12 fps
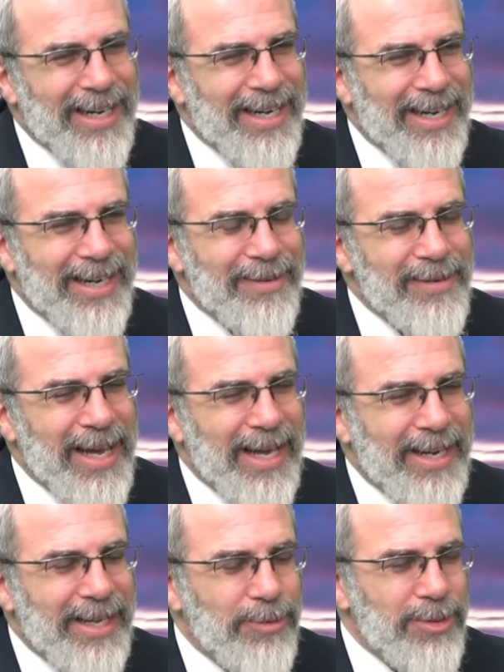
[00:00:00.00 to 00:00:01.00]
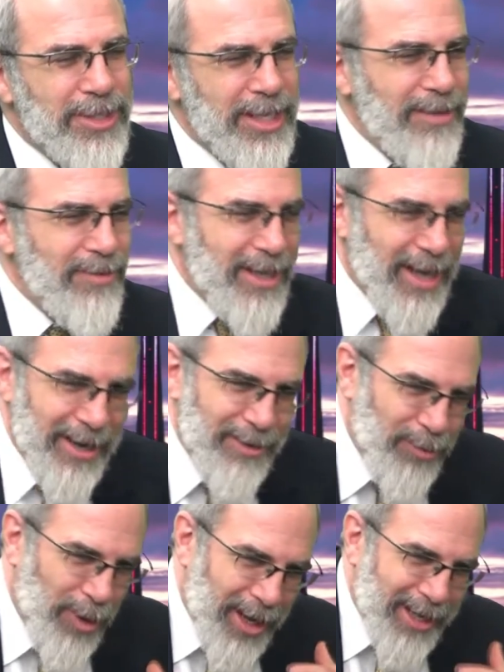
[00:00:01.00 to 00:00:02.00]
And he was even kind
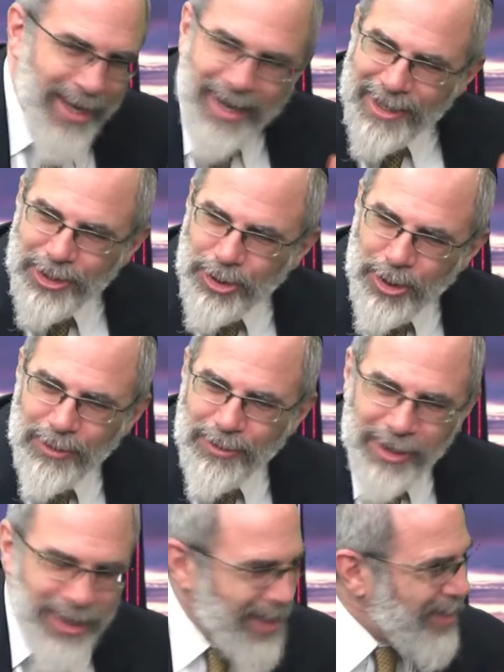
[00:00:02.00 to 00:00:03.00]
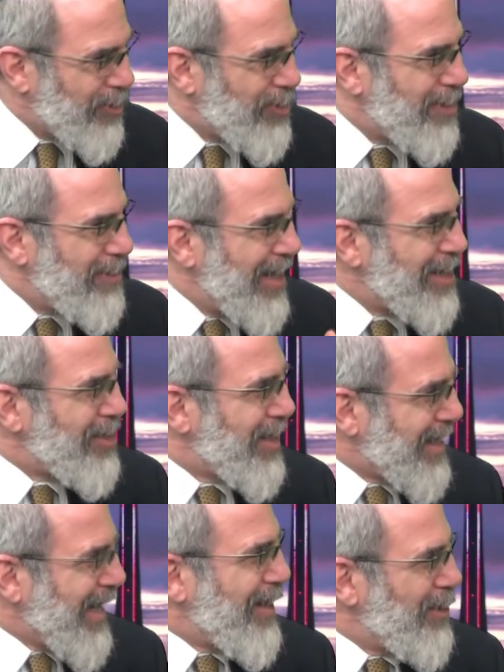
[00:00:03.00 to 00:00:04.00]
of walking hunched over like you would imagine
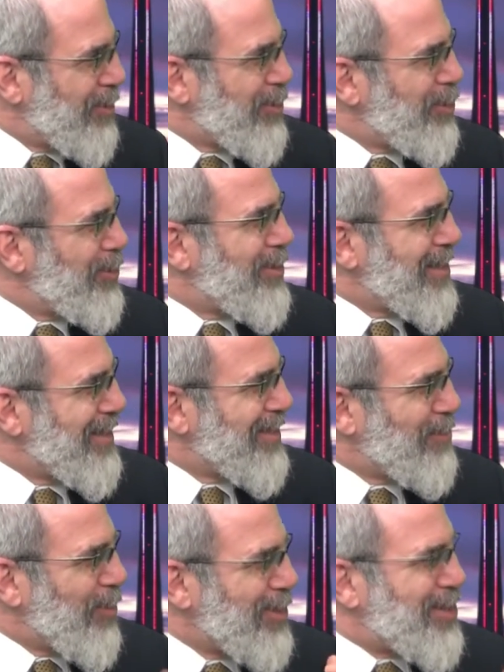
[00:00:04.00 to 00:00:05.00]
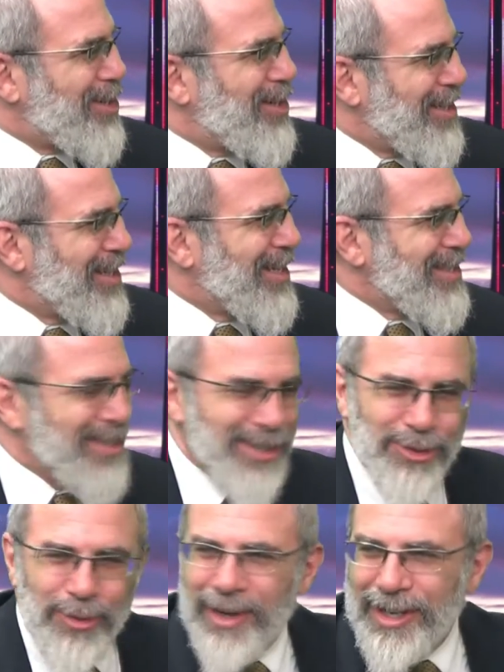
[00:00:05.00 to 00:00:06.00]
a ghetto Jew in Warsaw in
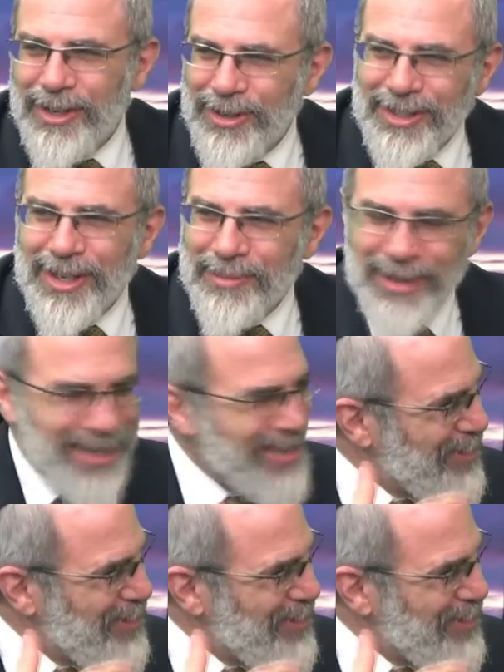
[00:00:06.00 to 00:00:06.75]
1920 or something.